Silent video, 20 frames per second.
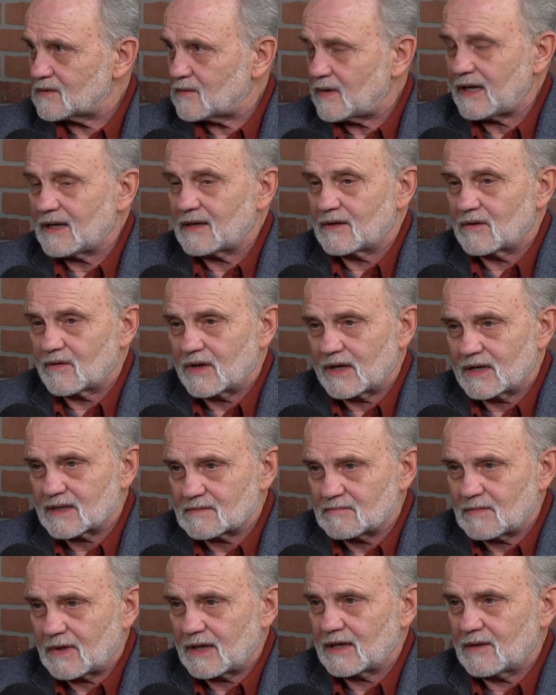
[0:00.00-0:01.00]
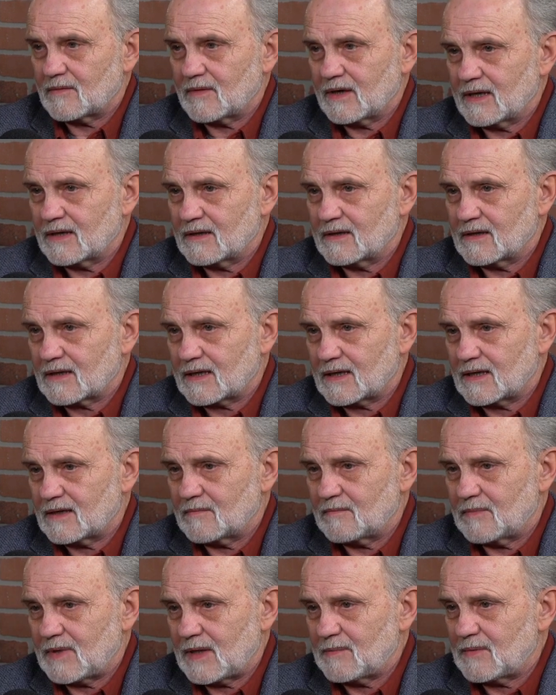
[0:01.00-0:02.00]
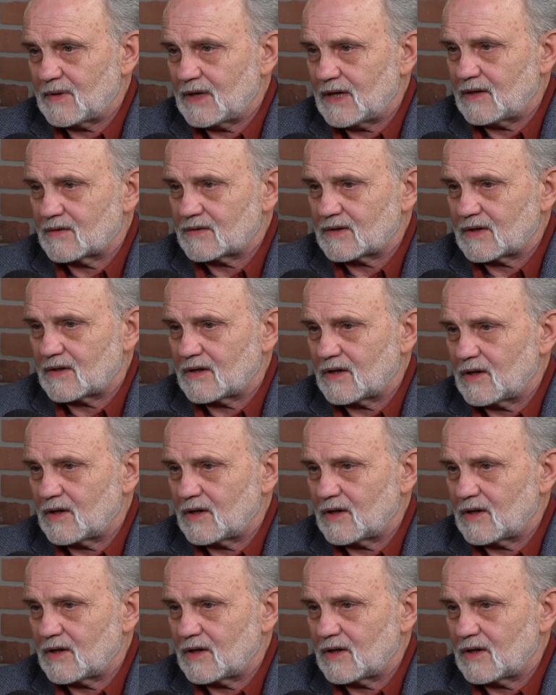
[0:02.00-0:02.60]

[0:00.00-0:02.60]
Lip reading: We had to raise money. We had to get people out there